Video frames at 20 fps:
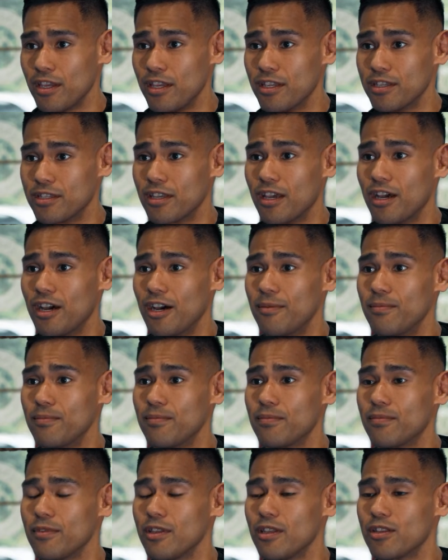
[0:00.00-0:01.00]
He's
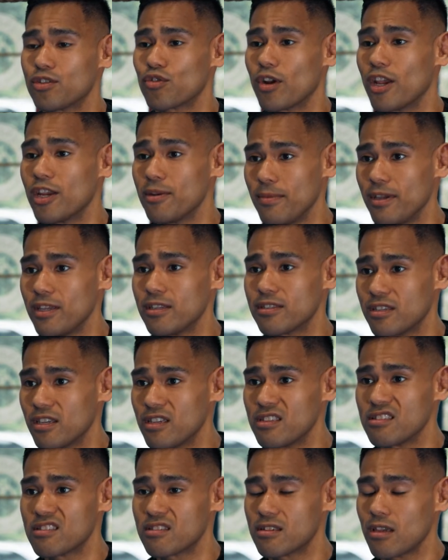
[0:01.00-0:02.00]
trained me
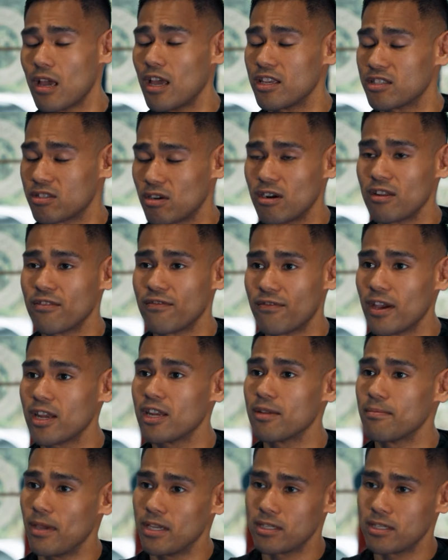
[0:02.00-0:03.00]
since I started fighting,